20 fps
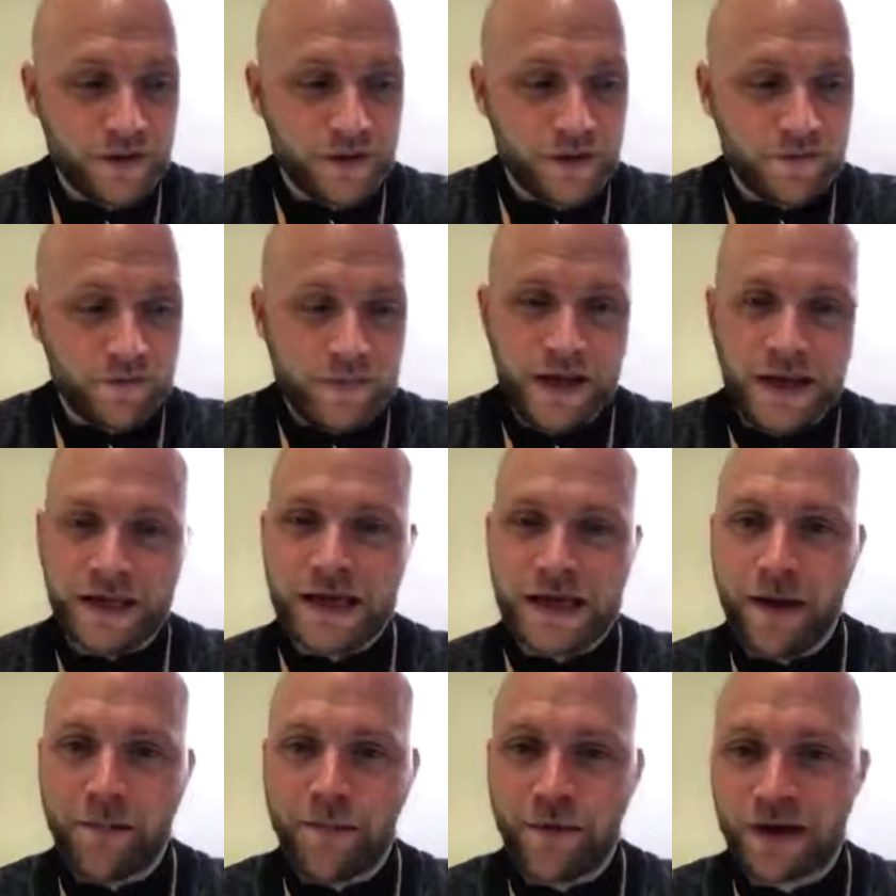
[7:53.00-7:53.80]
me
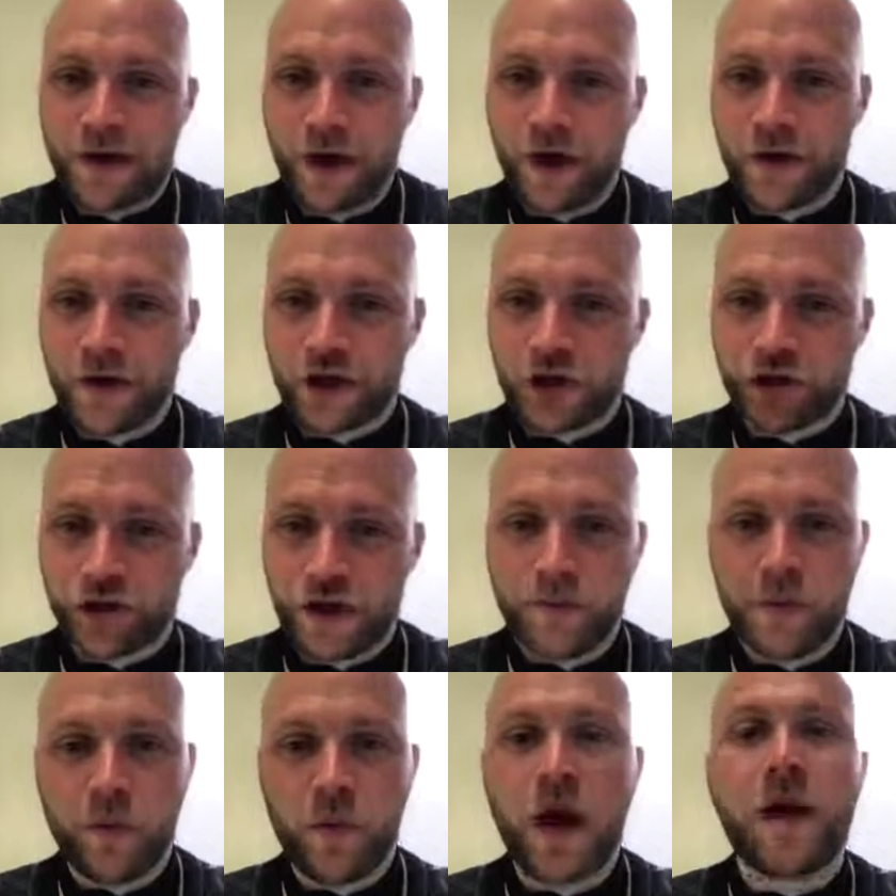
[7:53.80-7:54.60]
and Cameron get on
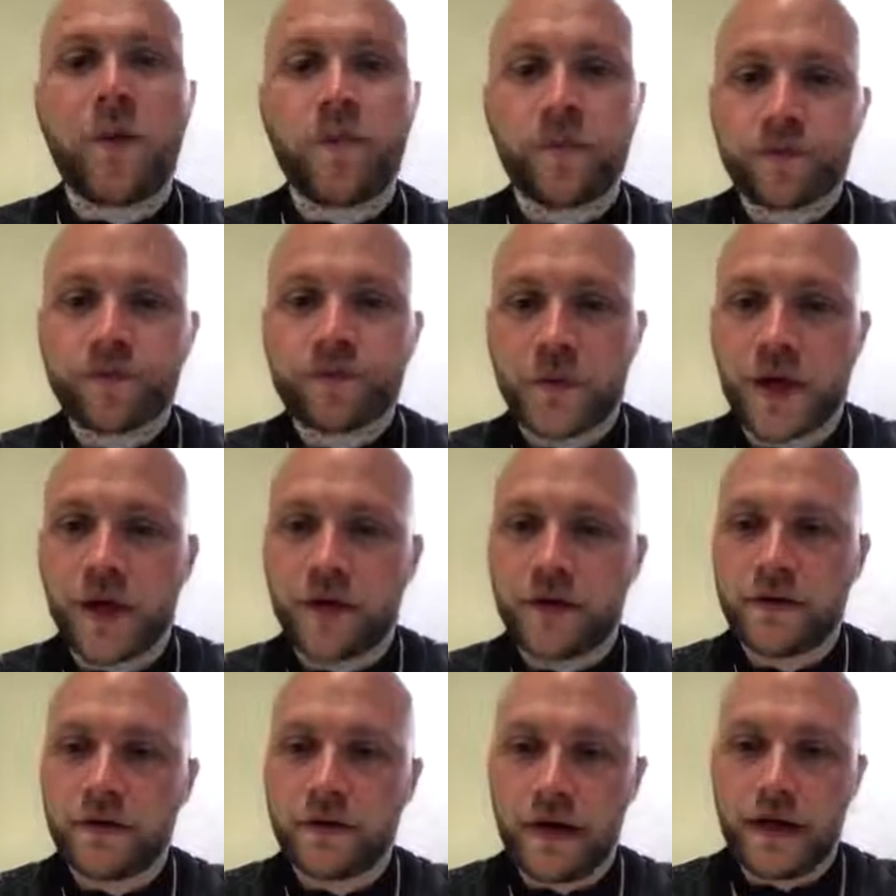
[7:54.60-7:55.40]
extremely well.
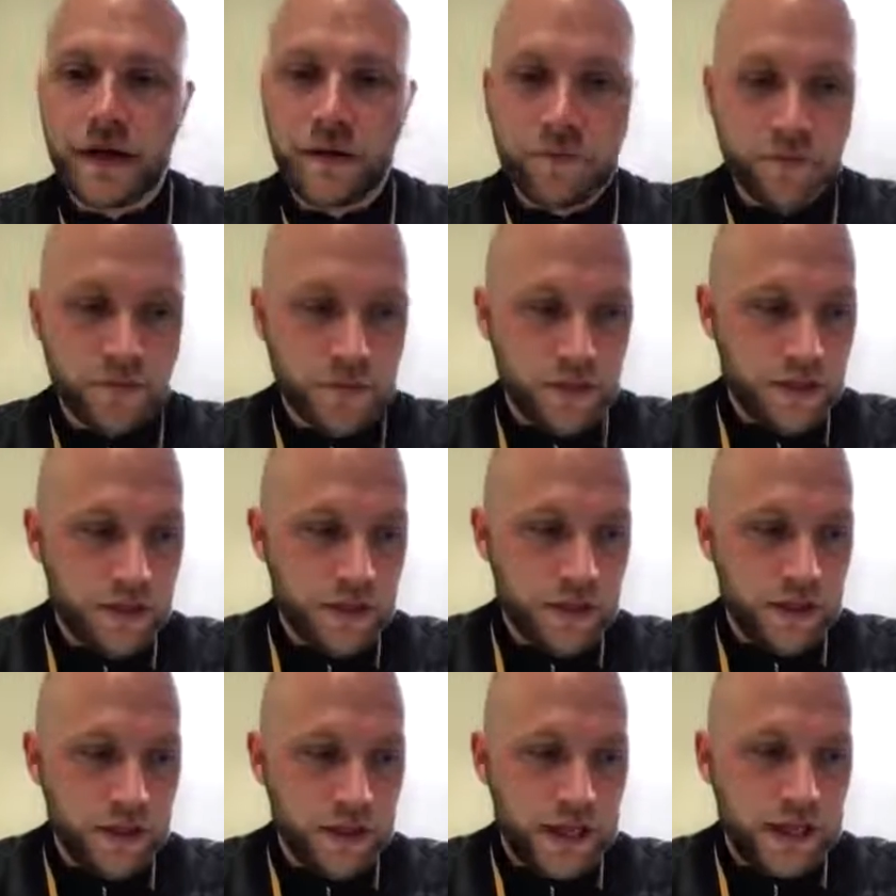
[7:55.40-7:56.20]
And
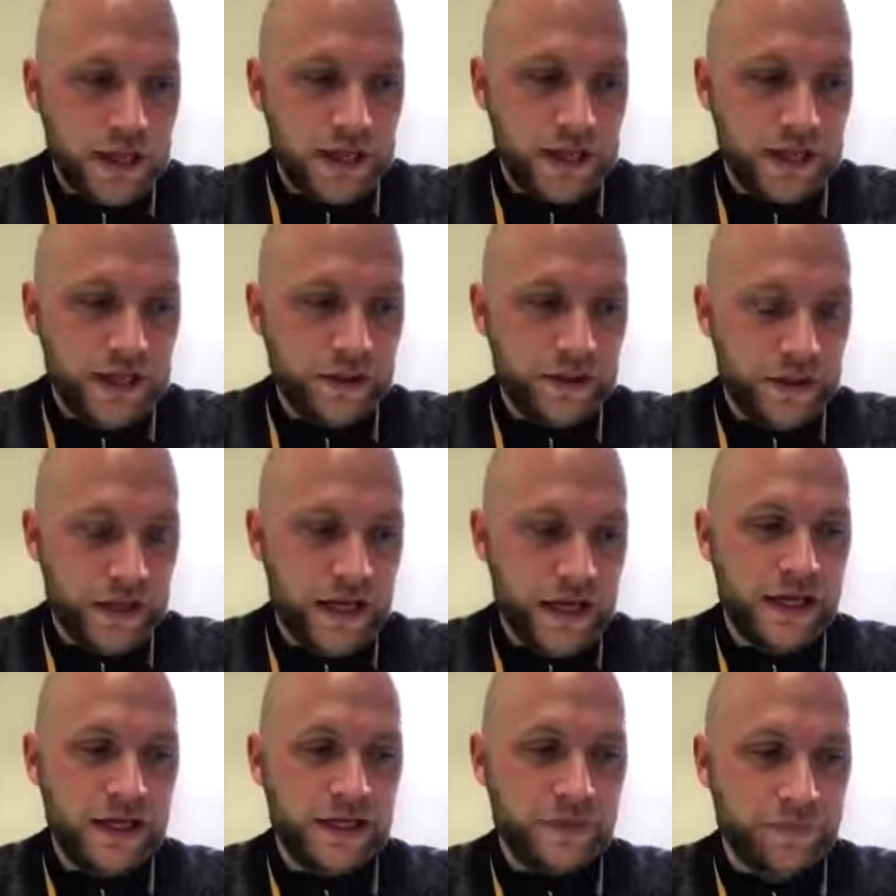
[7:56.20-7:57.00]

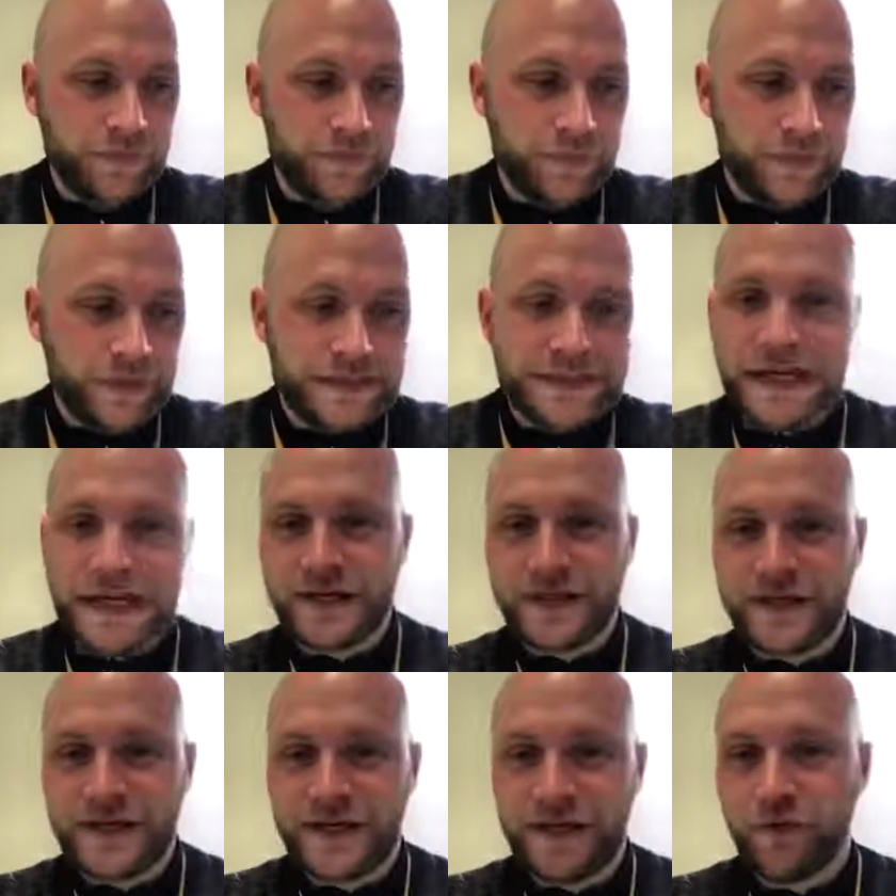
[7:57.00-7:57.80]
he
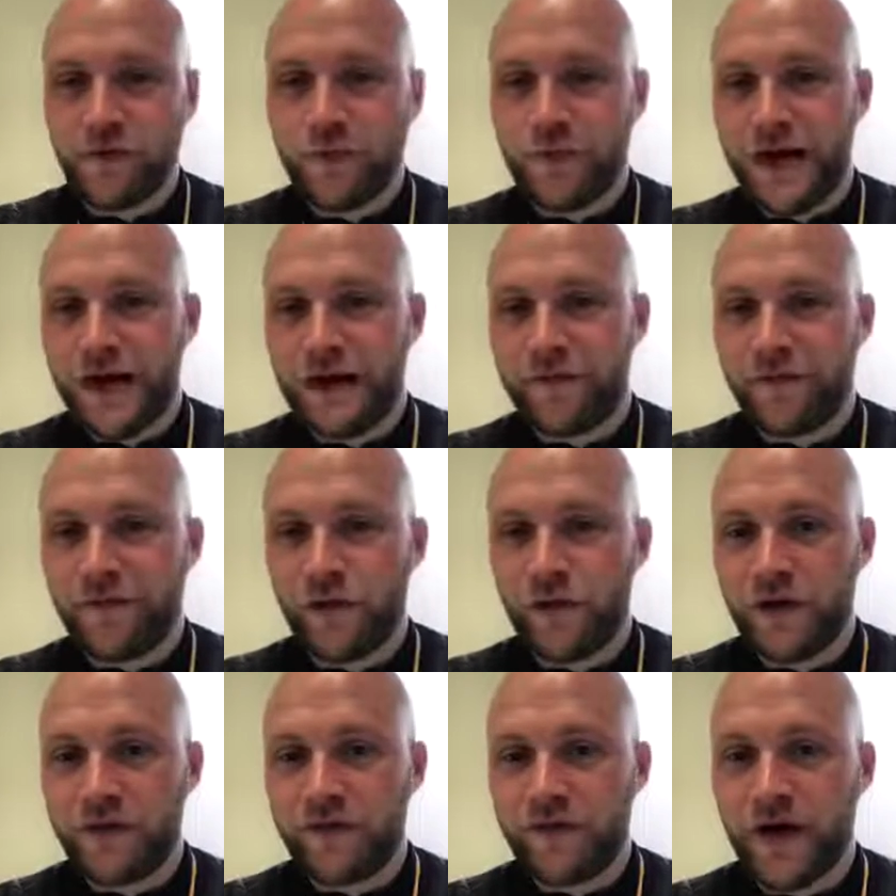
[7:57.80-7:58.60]
potentially will play
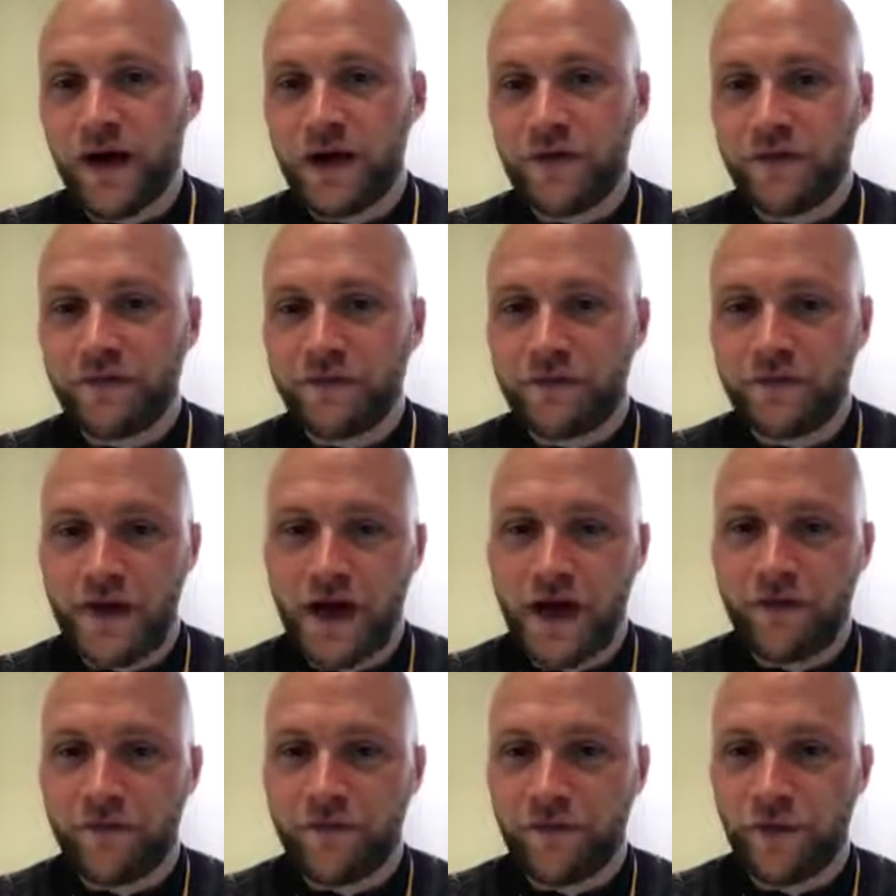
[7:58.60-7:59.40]
45,
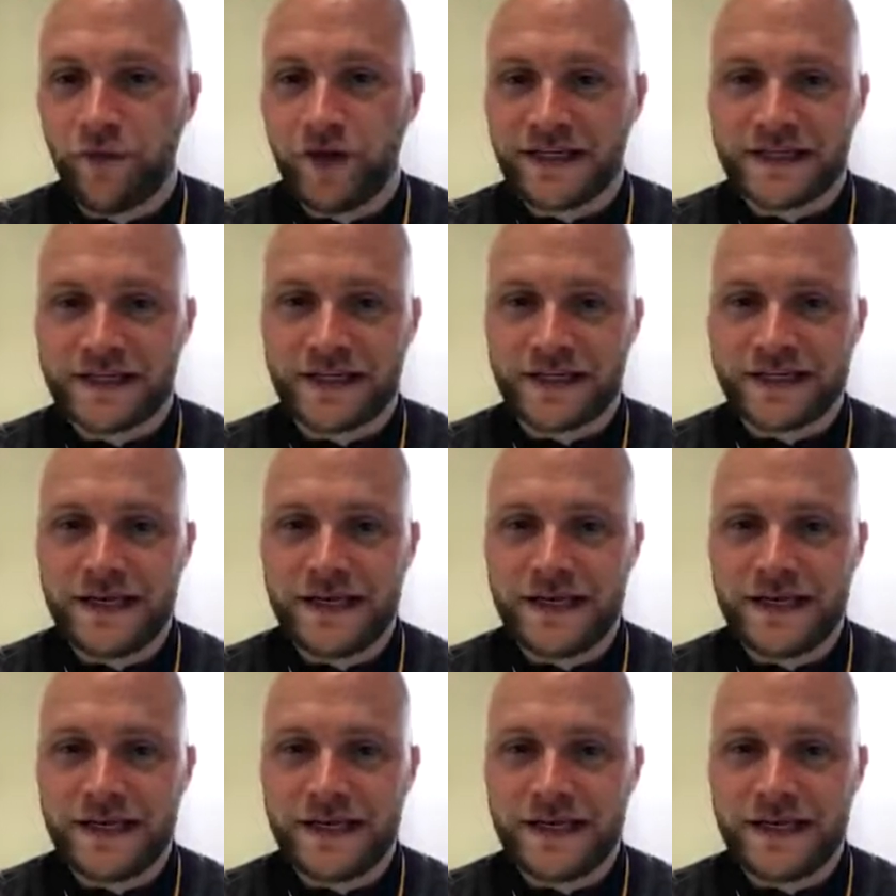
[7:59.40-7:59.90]
46